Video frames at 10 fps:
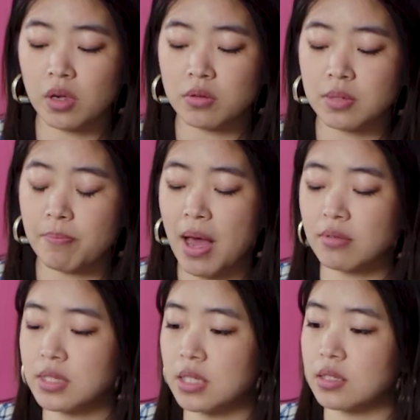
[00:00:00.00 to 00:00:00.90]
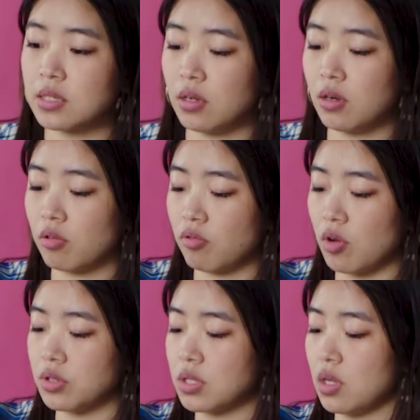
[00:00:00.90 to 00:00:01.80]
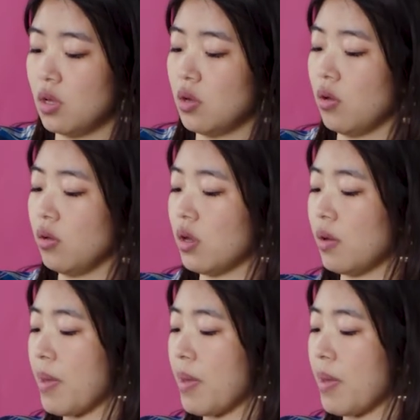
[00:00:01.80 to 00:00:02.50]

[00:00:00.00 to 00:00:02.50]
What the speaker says: going to bounce it across on our